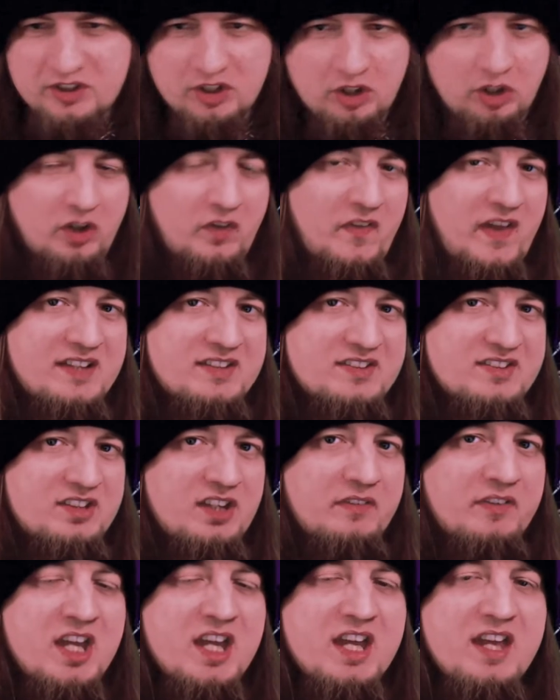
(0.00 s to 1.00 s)
and all that
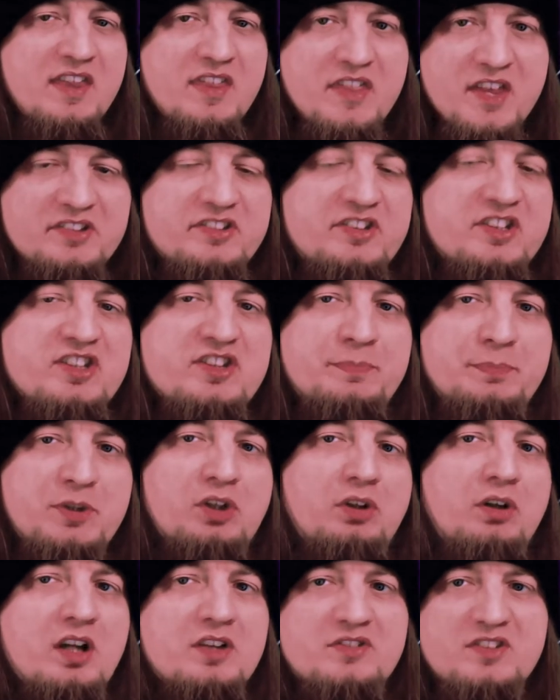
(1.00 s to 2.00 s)
stuff. This is
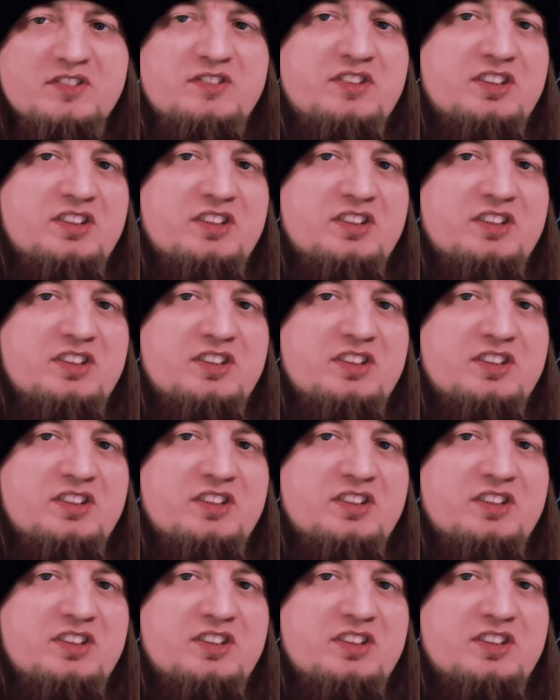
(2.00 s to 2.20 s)
pure artistic